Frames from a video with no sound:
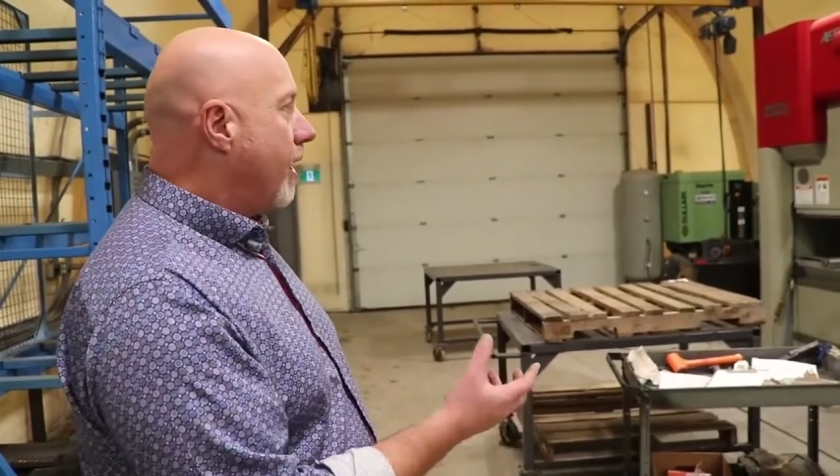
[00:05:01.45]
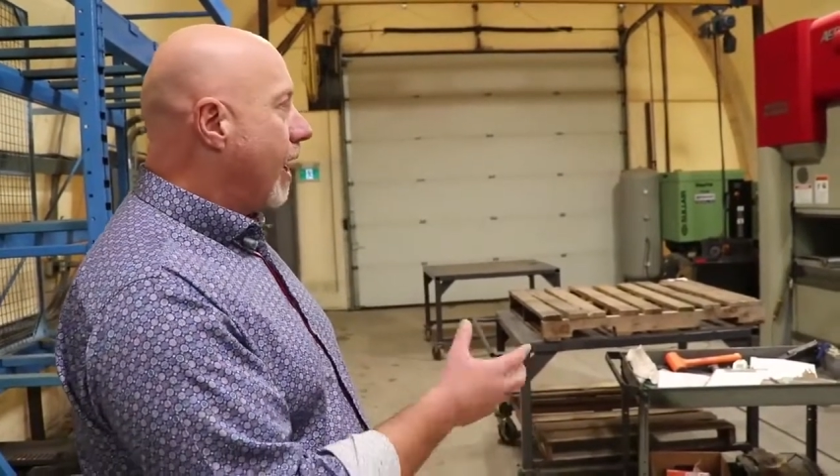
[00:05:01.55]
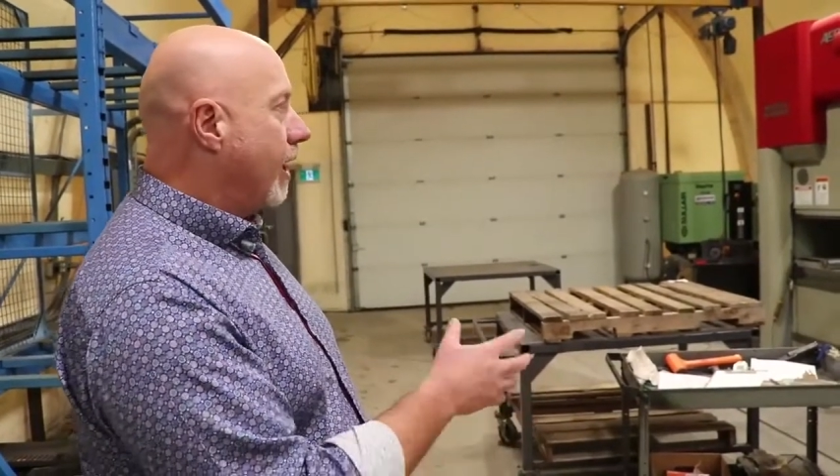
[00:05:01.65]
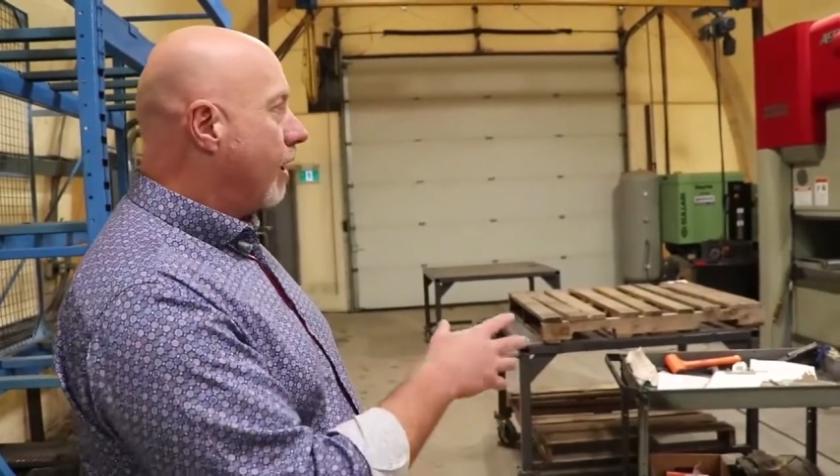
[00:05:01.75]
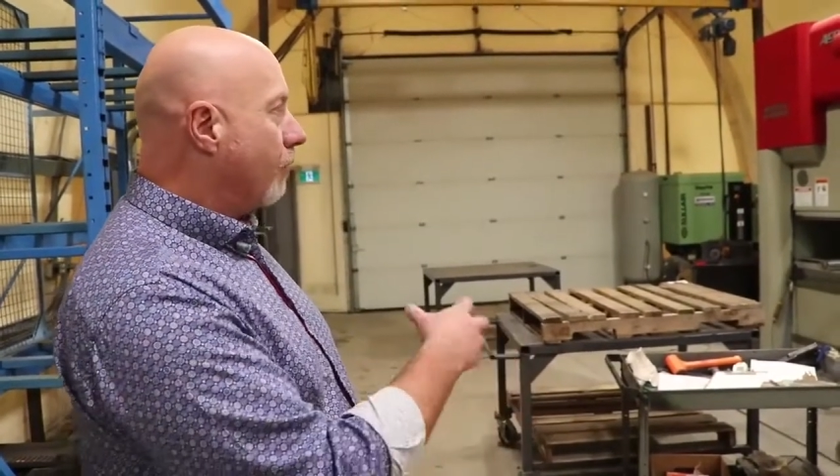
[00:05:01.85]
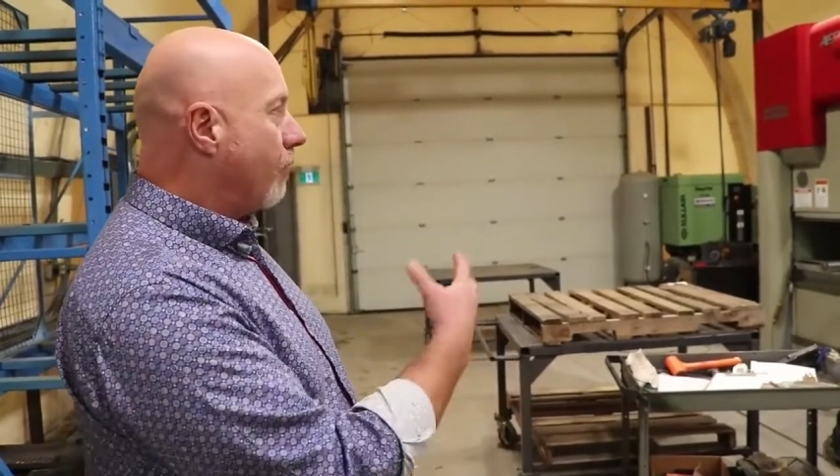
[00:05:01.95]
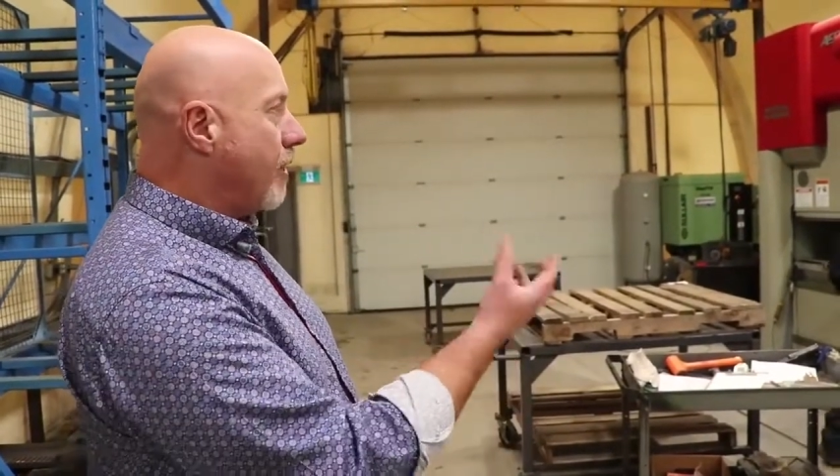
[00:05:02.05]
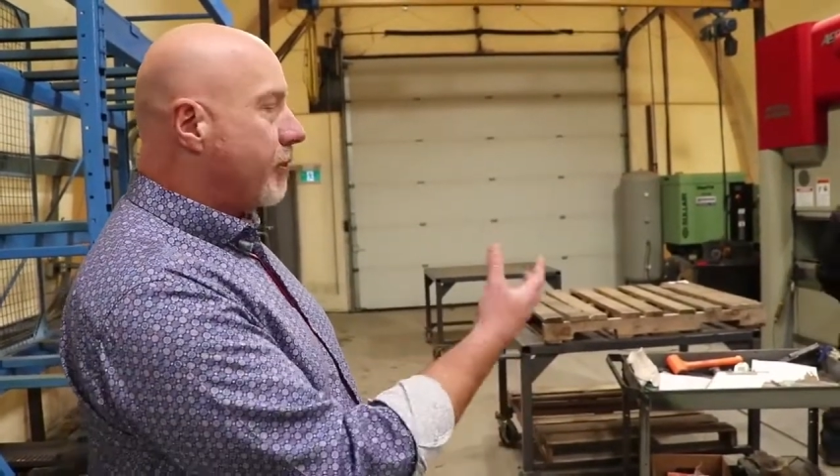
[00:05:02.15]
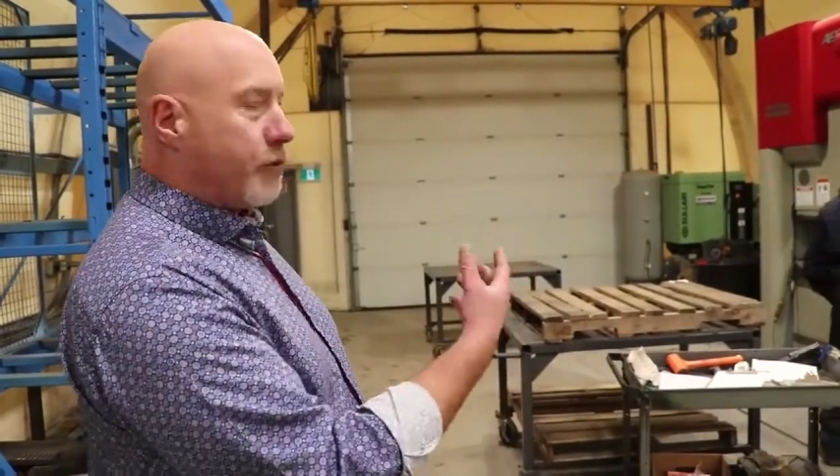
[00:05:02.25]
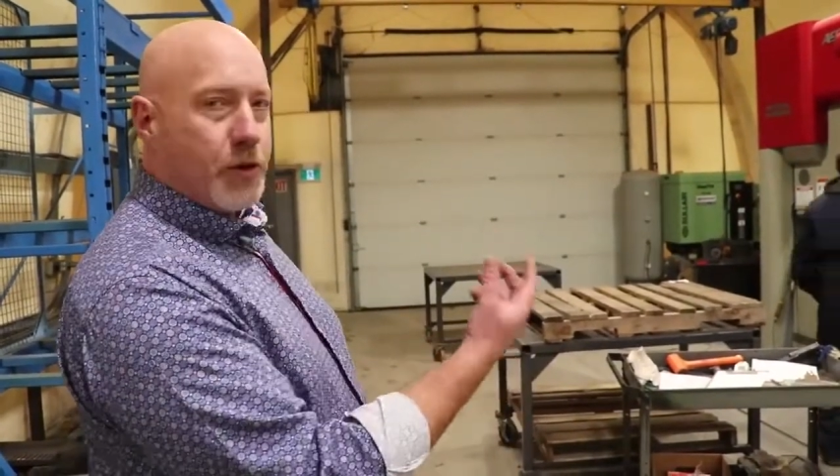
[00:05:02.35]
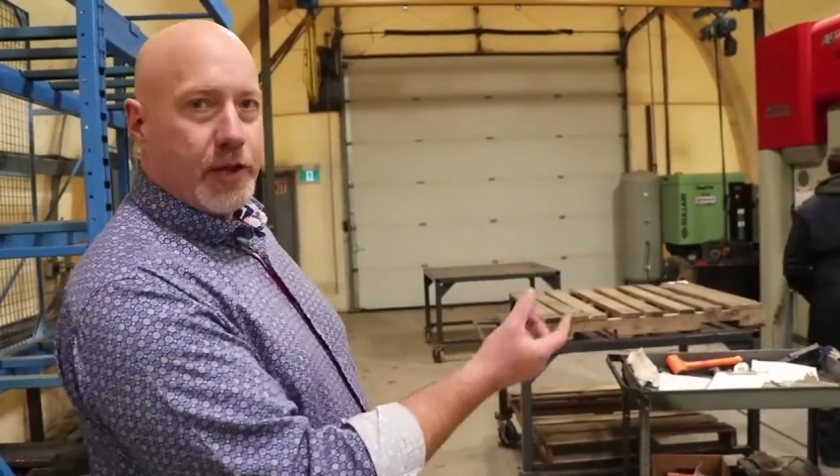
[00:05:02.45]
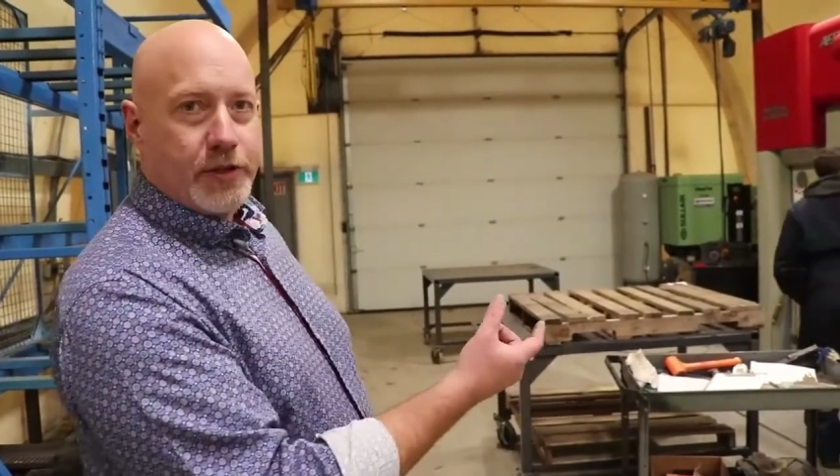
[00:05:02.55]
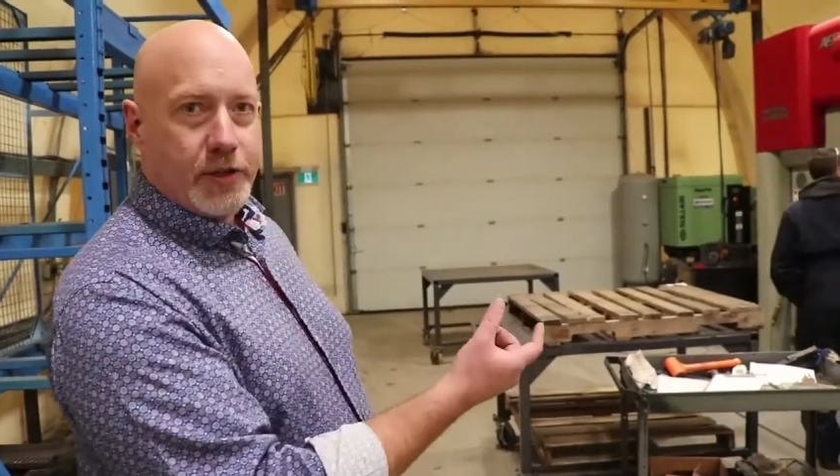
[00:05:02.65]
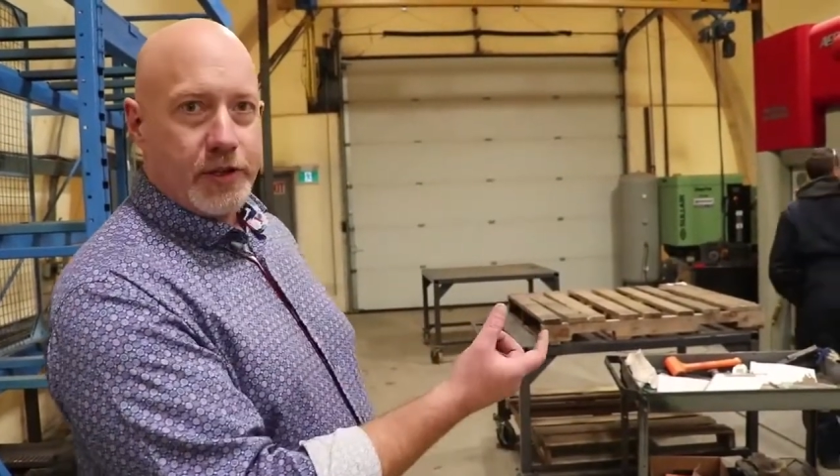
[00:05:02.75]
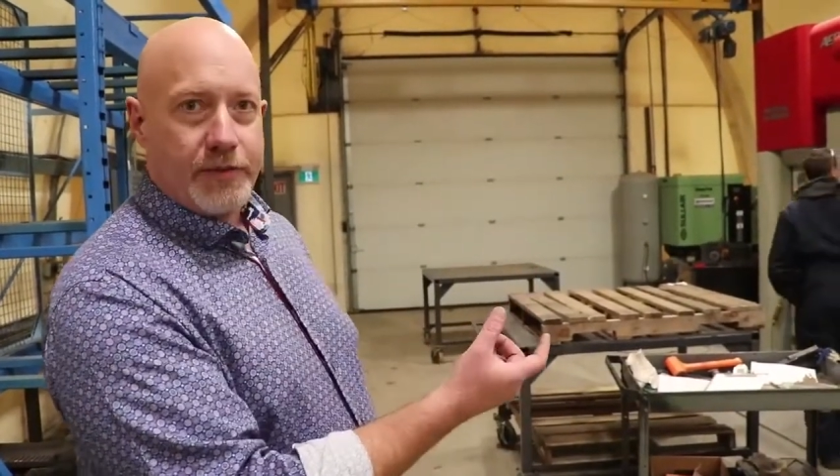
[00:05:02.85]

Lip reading: and it'll run through this series